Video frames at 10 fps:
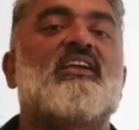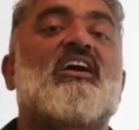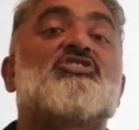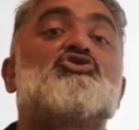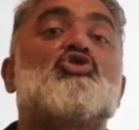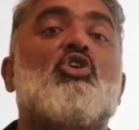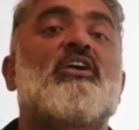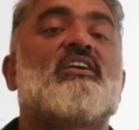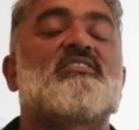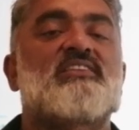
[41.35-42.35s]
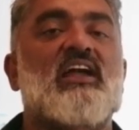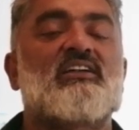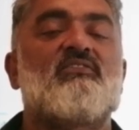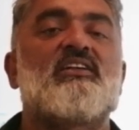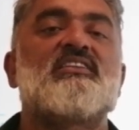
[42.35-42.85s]
a joyous
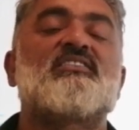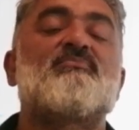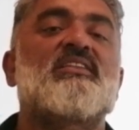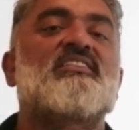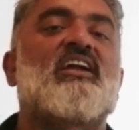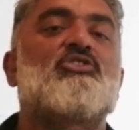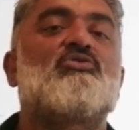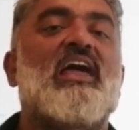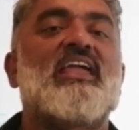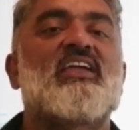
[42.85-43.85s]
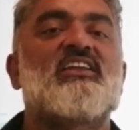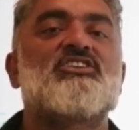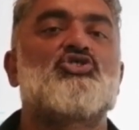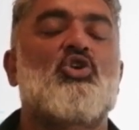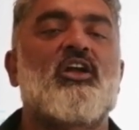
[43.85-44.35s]
activity, something that you like and
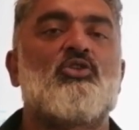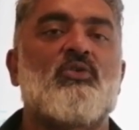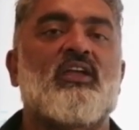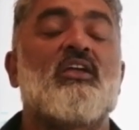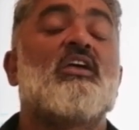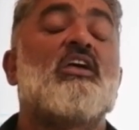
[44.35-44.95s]
enjoy doing.